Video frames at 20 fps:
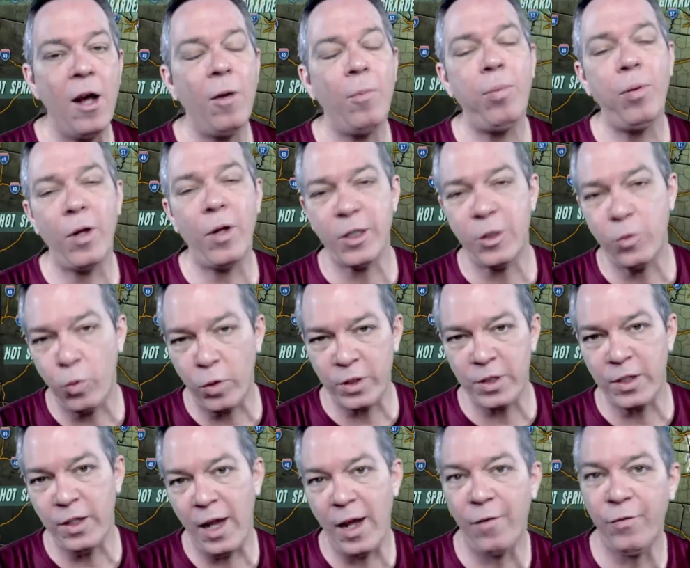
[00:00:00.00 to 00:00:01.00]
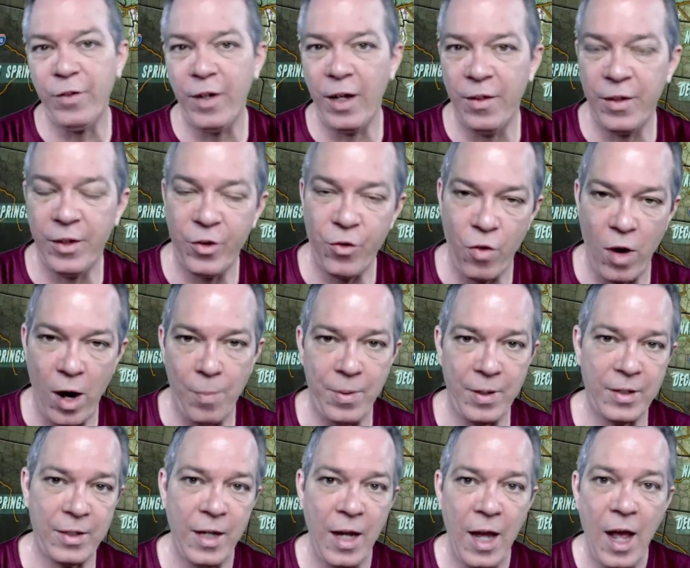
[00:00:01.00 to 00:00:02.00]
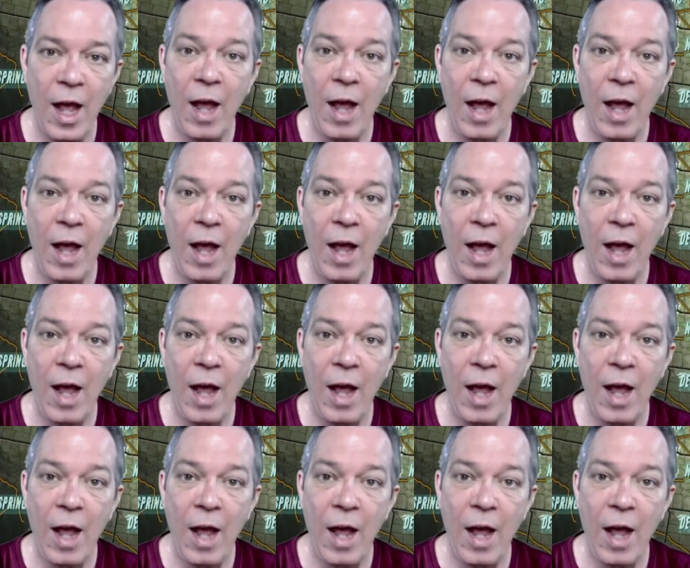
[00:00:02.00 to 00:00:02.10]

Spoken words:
plus what's left in the tropics.